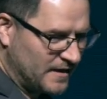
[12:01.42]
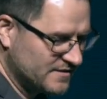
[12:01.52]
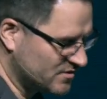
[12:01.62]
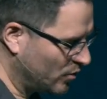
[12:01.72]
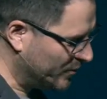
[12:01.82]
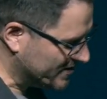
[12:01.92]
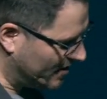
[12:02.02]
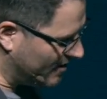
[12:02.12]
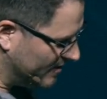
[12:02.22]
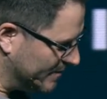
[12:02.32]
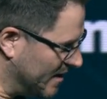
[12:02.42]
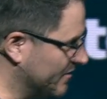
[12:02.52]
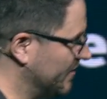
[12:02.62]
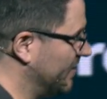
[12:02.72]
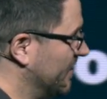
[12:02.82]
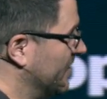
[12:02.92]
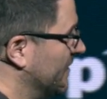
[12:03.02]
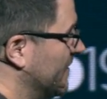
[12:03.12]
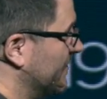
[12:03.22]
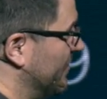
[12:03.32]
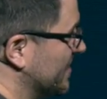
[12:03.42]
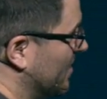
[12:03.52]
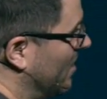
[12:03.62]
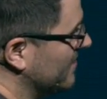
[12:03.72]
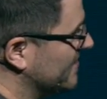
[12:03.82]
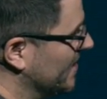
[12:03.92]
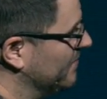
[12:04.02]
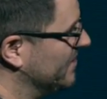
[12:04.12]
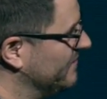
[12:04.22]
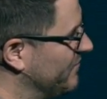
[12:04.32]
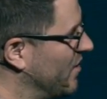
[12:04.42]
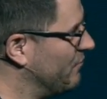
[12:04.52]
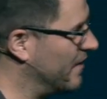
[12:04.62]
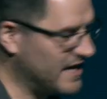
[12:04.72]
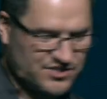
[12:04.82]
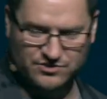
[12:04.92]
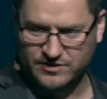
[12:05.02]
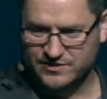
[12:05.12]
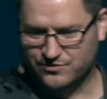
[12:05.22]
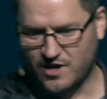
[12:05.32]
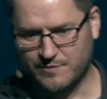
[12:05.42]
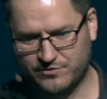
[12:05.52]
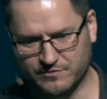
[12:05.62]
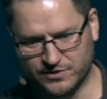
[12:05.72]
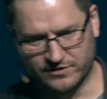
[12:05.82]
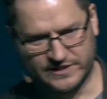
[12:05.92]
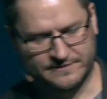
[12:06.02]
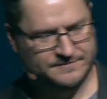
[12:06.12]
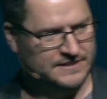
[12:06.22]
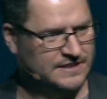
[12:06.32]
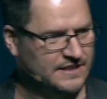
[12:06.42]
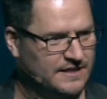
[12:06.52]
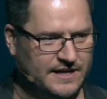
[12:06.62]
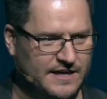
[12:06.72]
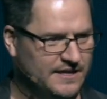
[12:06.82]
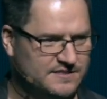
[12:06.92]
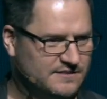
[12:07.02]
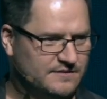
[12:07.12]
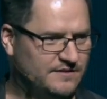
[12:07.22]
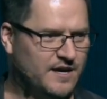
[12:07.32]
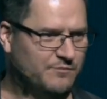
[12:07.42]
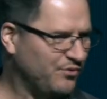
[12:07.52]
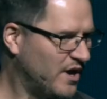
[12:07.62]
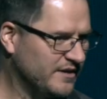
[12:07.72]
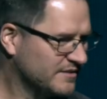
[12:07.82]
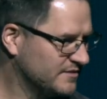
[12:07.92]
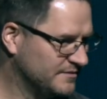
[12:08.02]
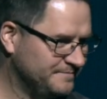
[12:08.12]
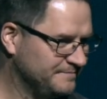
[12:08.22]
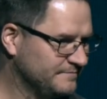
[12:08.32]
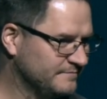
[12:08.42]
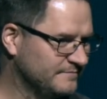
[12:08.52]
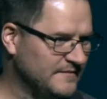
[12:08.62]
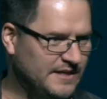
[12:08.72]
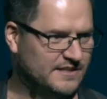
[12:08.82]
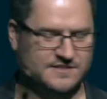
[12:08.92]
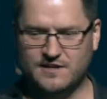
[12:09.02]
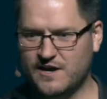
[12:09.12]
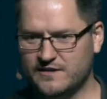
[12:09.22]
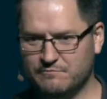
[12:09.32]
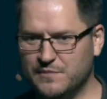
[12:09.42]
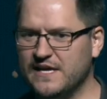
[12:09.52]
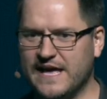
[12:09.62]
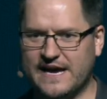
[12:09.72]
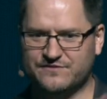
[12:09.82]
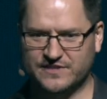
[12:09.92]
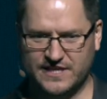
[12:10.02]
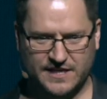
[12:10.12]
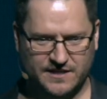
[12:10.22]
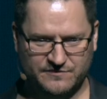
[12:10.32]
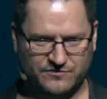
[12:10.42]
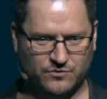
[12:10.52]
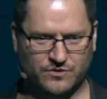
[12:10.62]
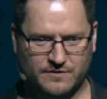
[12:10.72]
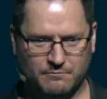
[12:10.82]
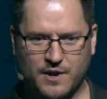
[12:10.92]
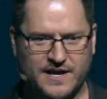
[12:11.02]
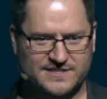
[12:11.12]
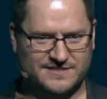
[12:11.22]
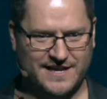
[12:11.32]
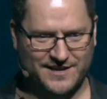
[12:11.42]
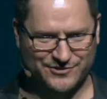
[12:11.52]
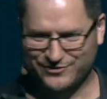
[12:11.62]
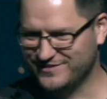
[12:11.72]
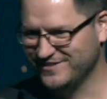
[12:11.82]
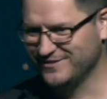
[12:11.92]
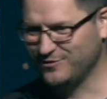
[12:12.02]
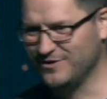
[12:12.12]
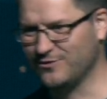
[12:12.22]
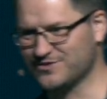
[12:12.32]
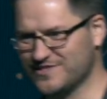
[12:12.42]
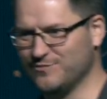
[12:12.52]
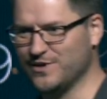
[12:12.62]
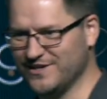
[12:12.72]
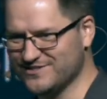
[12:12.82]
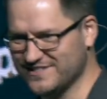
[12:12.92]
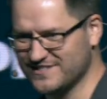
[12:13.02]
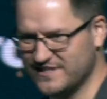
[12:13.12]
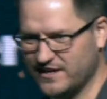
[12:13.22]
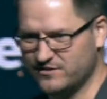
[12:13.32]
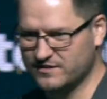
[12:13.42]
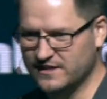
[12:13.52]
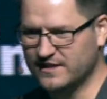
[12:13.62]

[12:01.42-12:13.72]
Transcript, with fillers: So when we talk about this concept of rational interoperability, it's not a product. It's not me advocating for my standard or someone else's standard.